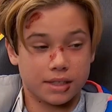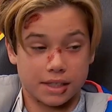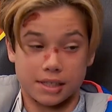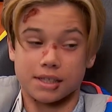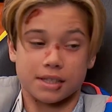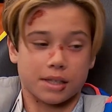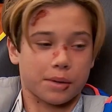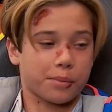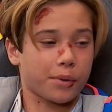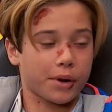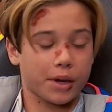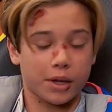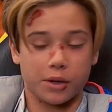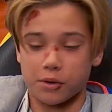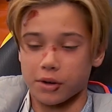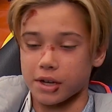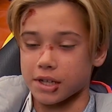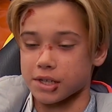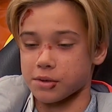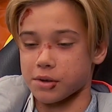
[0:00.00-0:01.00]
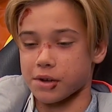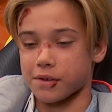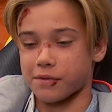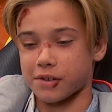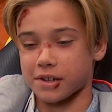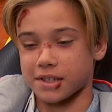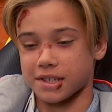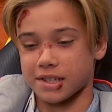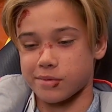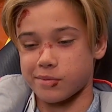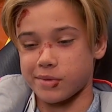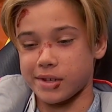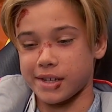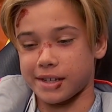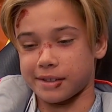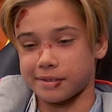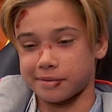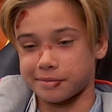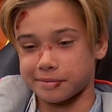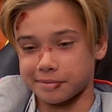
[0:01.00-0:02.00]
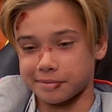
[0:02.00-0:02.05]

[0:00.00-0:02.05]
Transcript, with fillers: This is a pretty crazy way for us to meet.